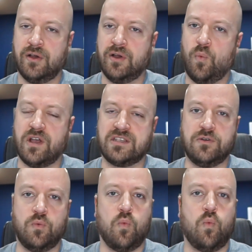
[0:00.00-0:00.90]
Whether it's
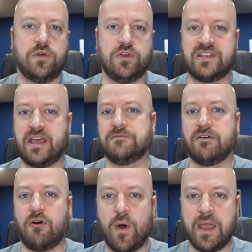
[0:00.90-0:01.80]
you stand in
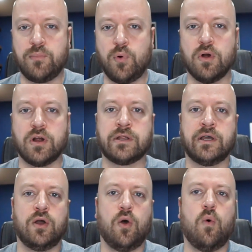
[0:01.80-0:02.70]
front of a whiteboard,
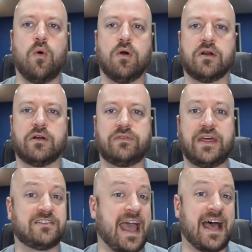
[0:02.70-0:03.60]
or they
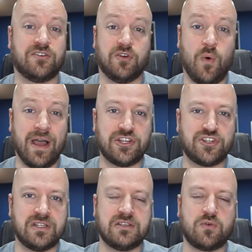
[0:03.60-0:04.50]
just ask you
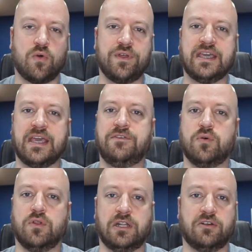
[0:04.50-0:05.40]
questions, or they give you a
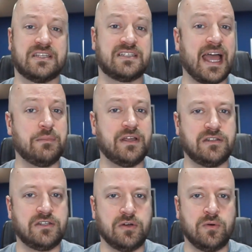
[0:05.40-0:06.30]
little assignment to
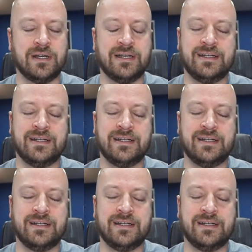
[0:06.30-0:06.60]
do.